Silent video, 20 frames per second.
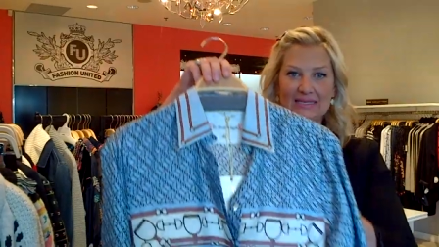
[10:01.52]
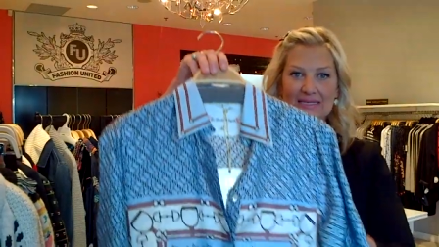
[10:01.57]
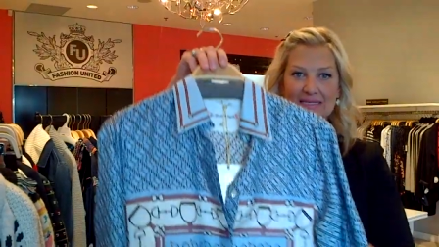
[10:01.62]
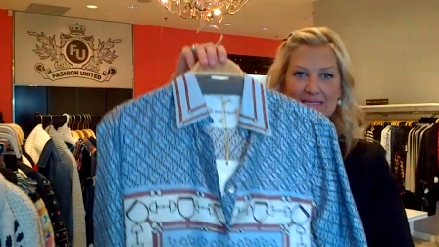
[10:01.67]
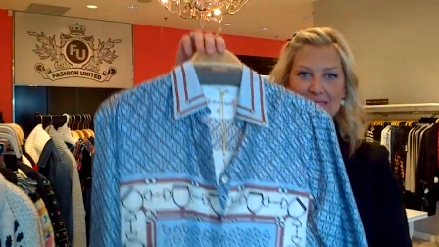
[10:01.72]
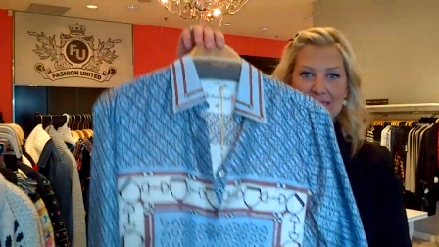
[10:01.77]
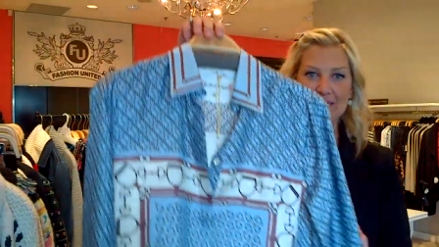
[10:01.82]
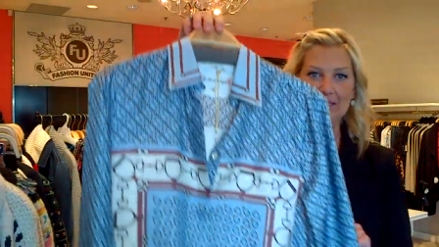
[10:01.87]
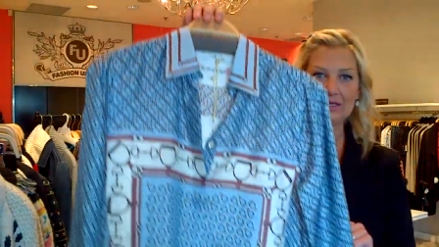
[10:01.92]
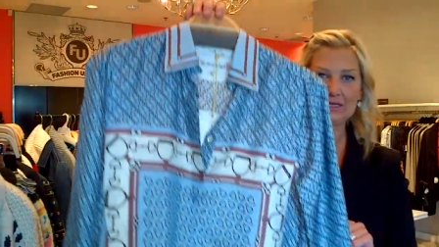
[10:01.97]

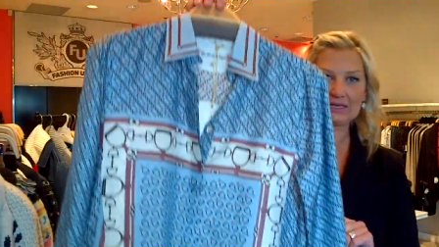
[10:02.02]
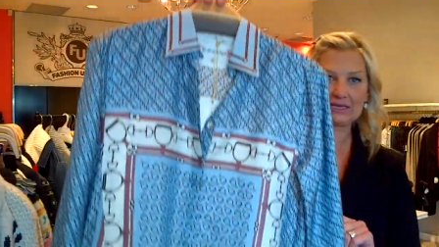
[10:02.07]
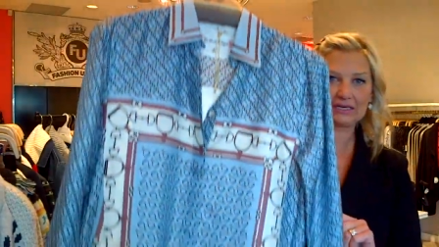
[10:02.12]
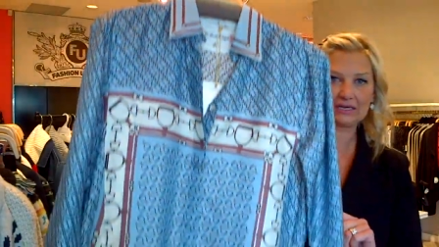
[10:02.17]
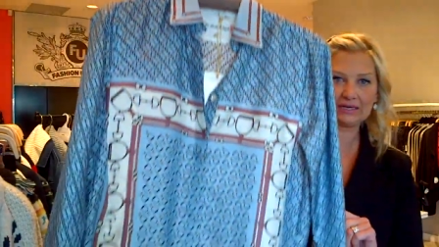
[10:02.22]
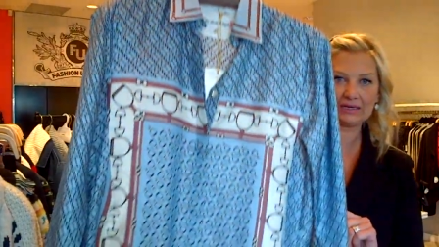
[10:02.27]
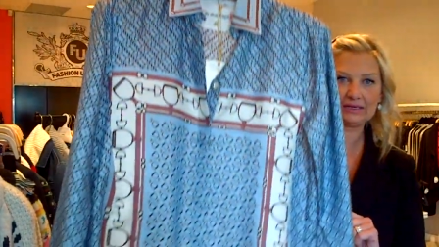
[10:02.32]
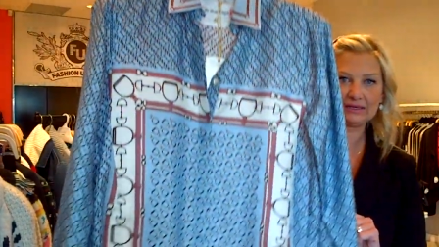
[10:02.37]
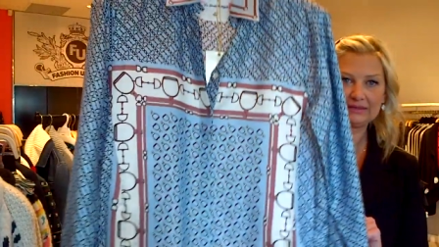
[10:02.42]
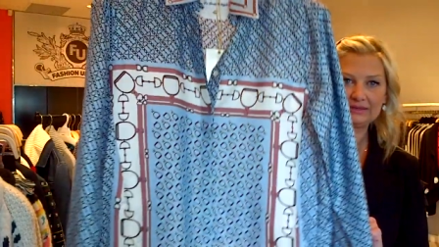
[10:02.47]
silk.
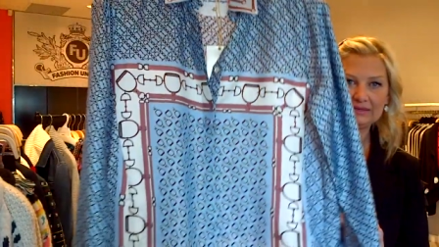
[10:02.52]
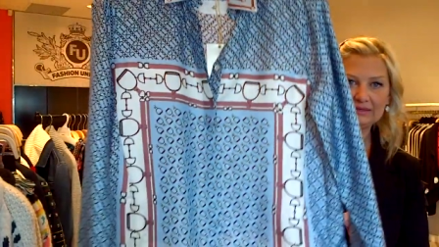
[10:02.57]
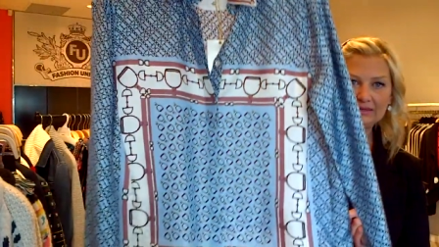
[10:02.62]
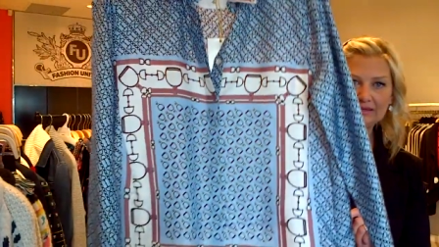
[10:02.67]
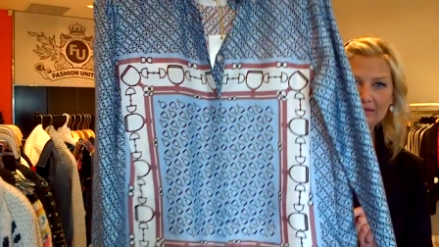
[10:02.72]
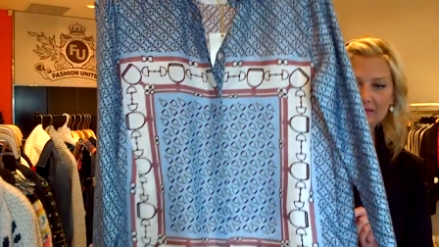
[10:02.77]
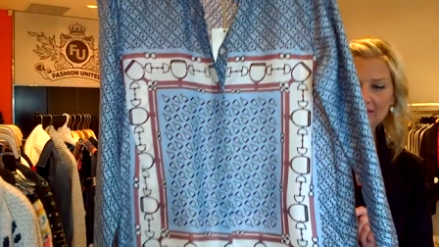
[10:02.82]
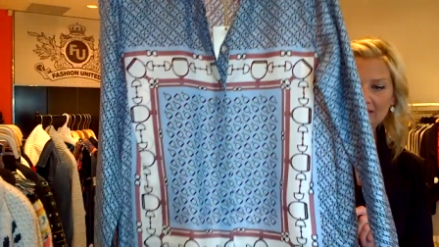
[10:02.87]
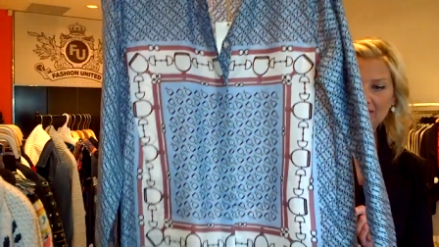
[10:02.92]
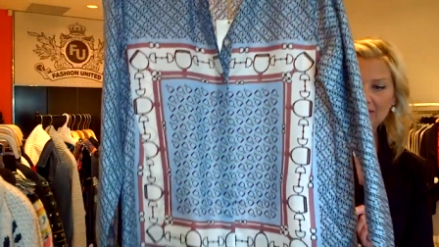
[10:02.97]

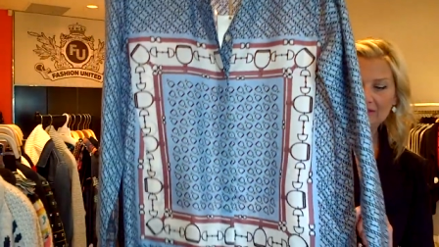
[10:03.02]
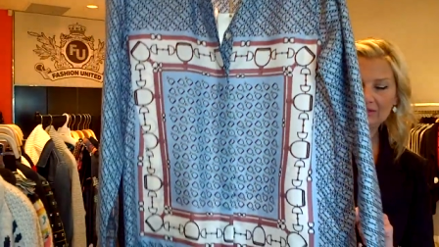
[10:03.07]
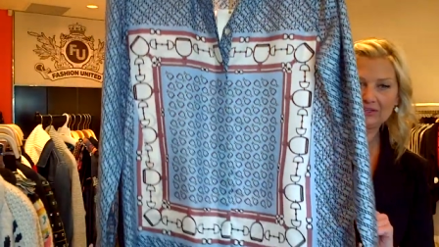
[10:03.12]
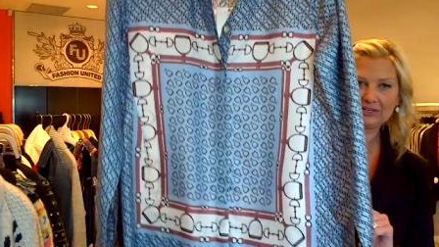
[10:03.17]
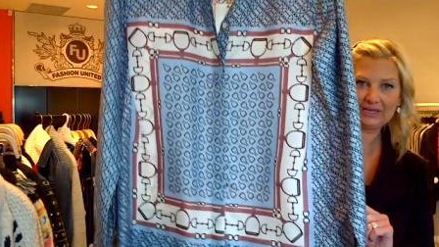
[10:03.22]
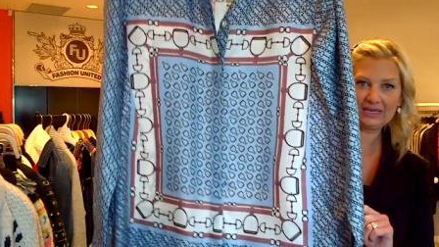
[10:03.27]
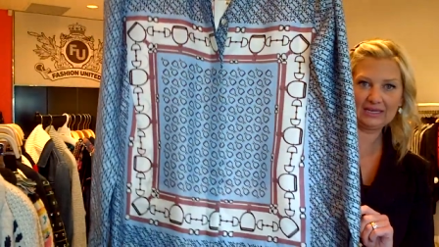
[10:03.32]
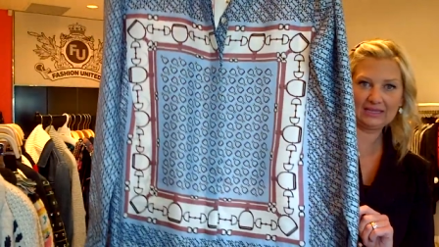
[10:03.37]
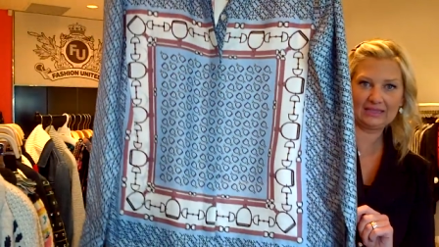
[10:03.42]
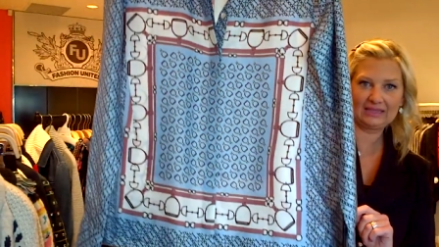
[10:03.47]

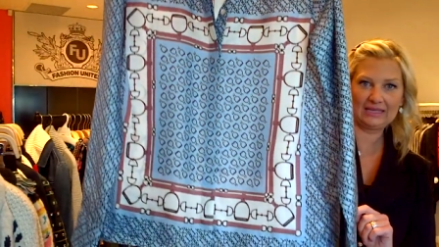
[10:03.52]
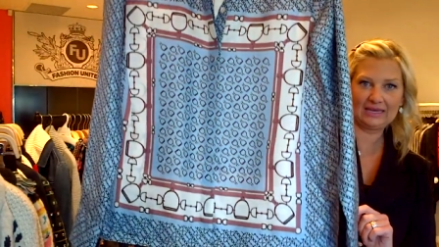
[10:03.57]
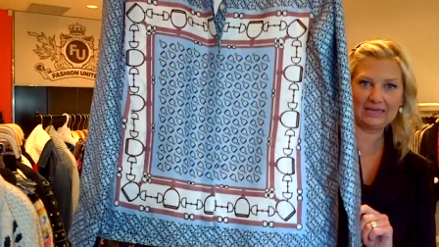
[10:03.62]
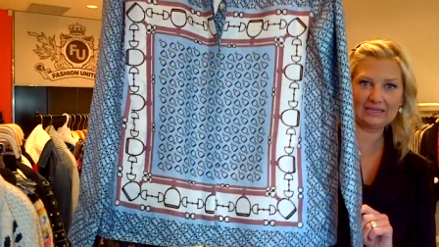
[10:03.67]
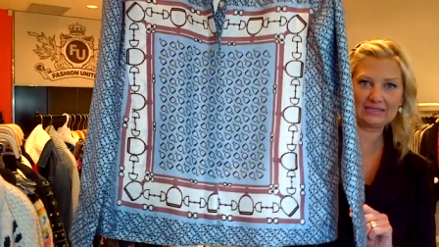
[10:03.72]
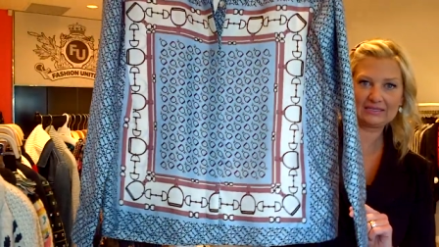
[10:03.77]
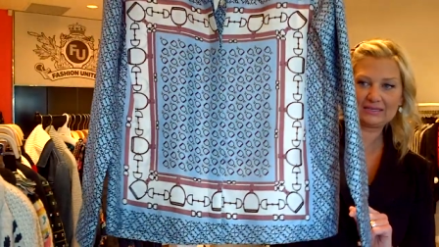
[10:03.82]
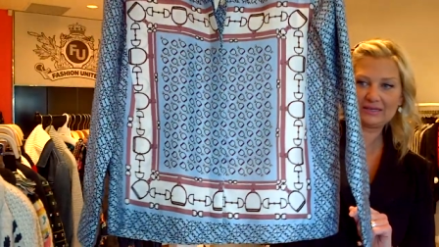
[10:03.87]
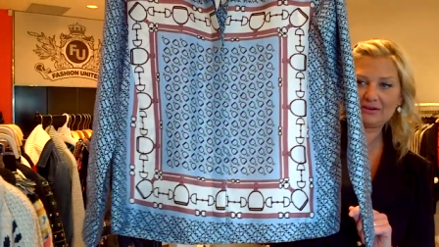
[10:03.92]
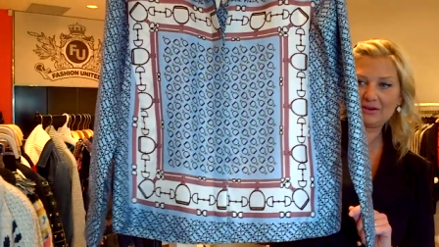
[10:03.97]
Look at
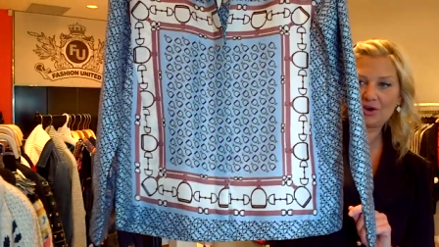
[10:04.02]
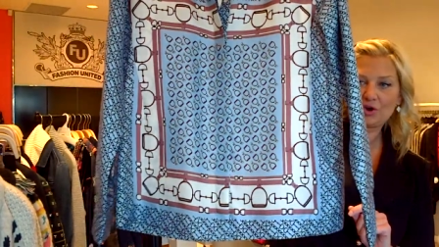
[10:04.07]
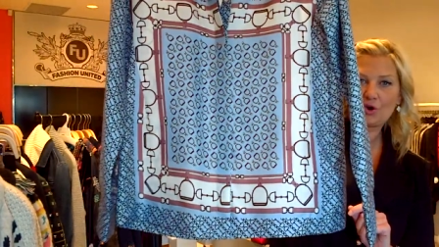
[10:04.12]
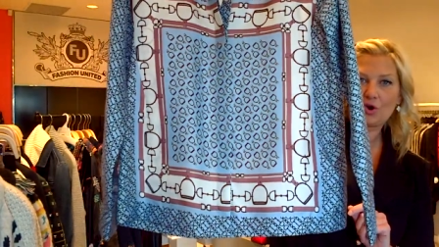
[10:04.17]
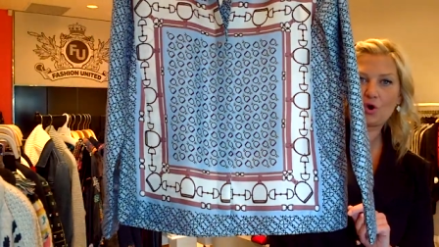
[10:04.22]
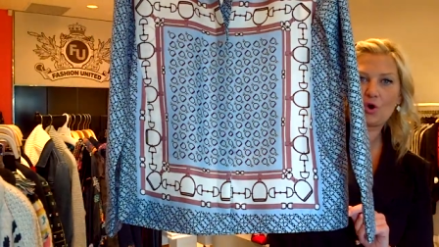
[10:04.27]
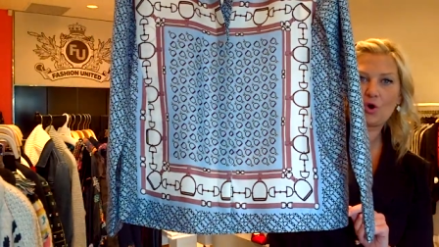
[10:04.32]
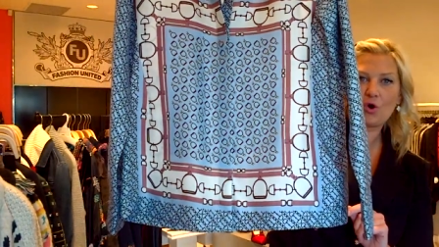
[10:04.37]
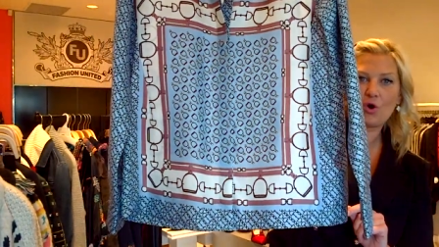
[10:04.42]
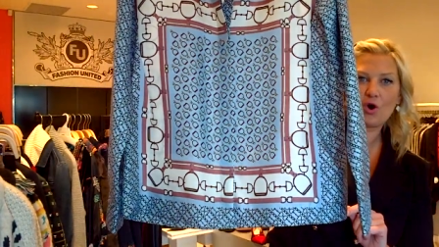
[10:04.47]
this,
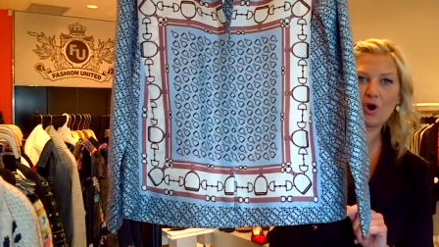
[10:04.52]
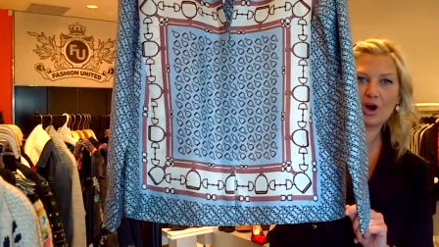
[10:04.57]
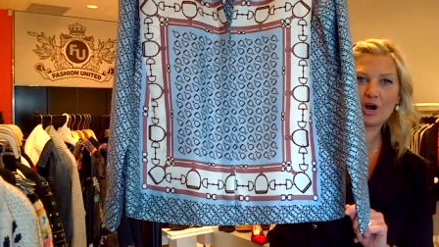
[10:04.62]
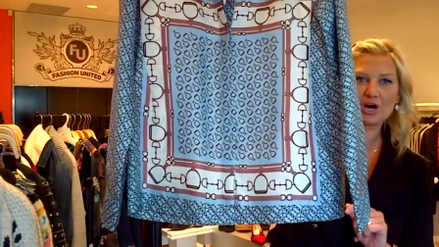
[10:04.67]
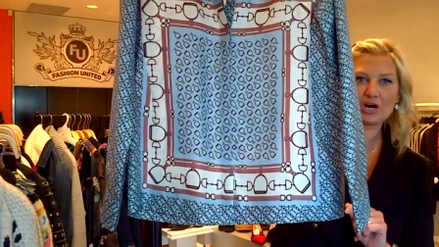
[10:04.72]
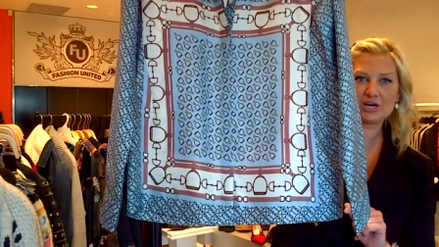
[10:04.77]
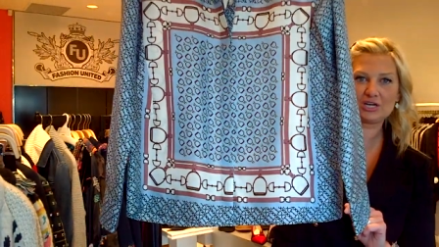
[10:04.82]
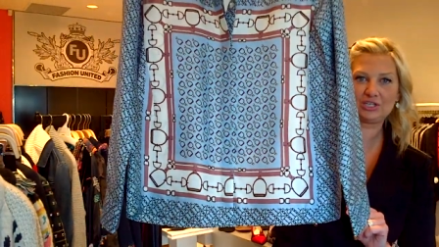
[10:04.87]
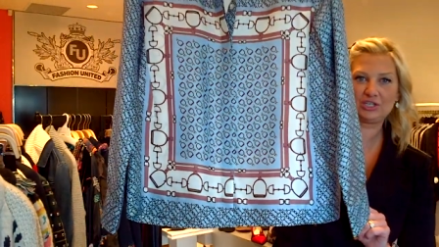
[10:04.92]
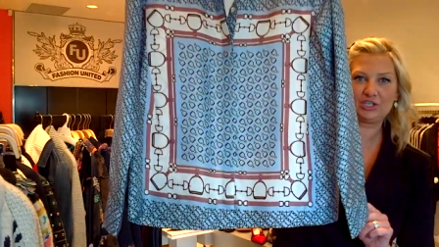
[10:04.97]

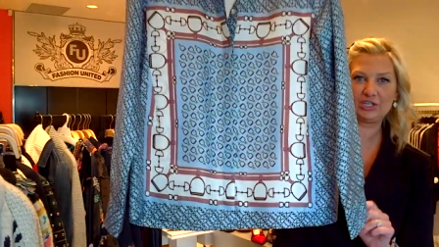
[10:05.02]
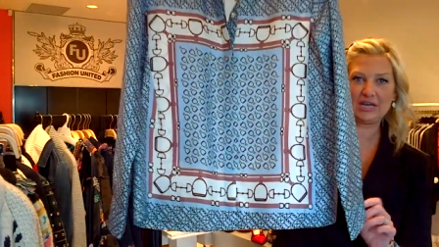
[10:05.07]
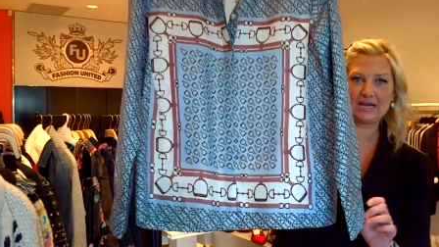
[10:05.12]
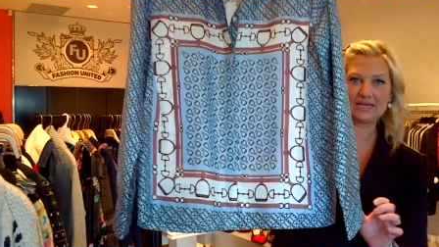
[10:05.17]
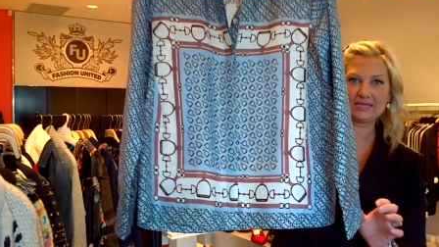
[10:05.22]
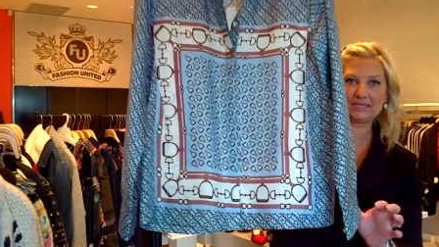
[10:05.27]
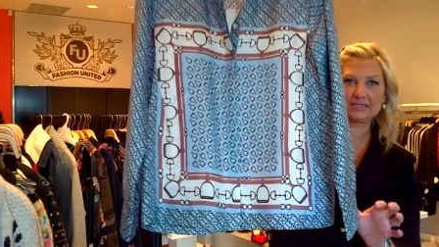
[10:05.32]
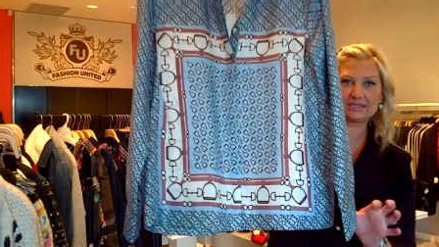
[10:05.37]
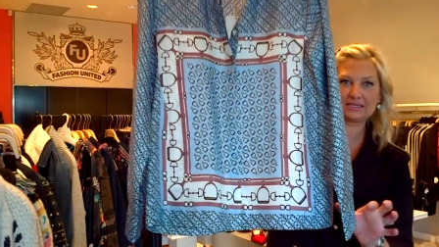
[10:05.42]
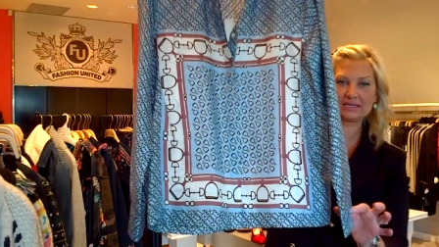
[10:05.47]

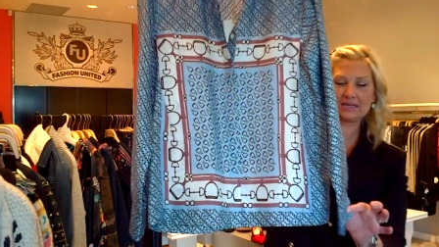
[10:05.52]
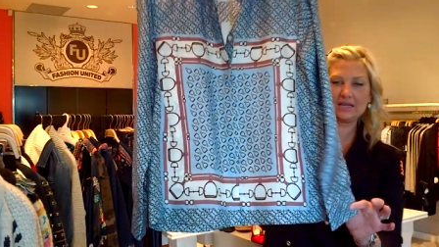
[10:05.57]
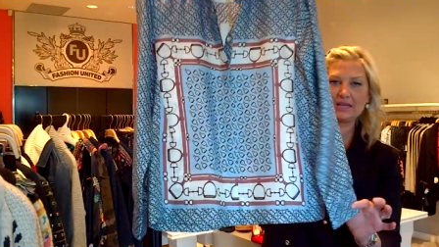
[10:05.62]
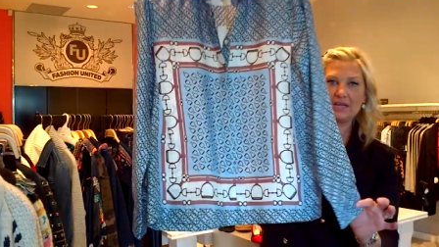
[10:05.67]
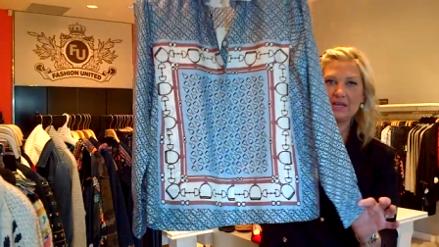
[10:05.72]
gorgeous.